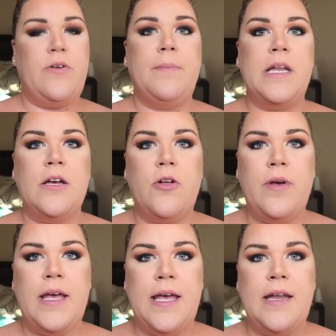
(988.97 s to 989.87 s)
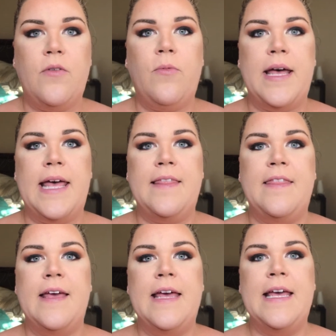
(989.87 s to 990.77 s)
so I'm gonna go in with,
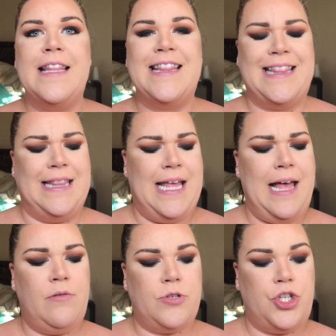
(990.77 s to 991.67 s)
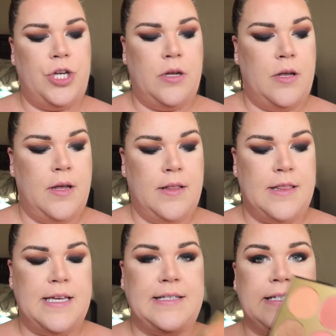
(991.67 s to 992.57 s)
ouch,
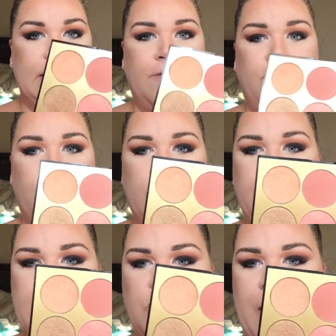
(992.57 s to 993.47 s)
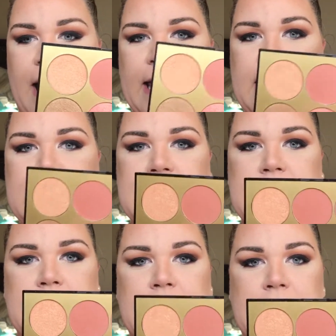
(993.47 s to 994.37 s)
this Sephora blush
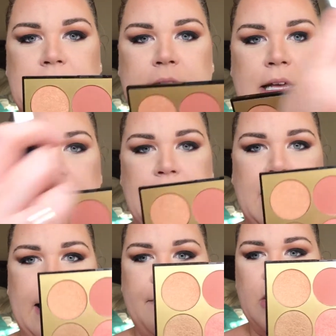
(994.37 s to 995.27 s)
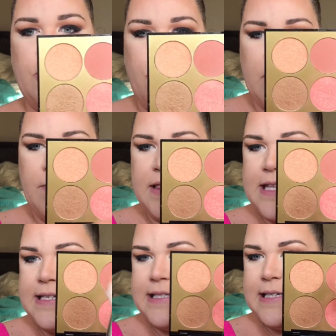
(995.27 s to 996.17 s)
palette. And I'm gonna go in with
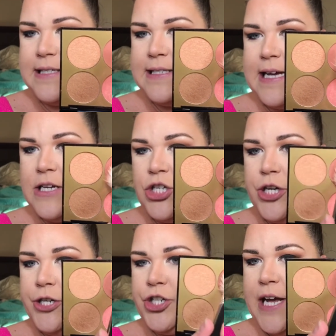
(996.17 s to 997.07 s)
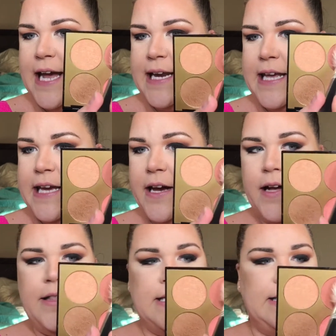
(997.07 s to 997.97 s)
this center shade
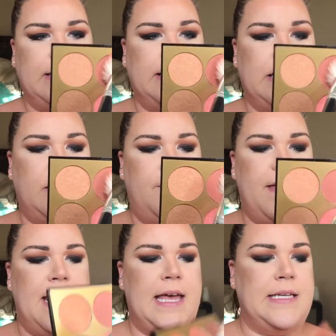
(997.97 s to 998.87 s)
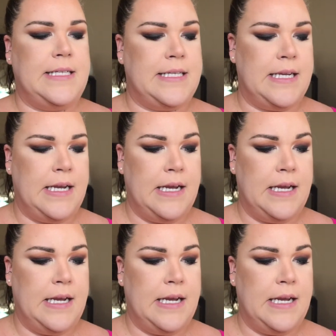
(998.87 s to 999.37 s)
here that's a little bit,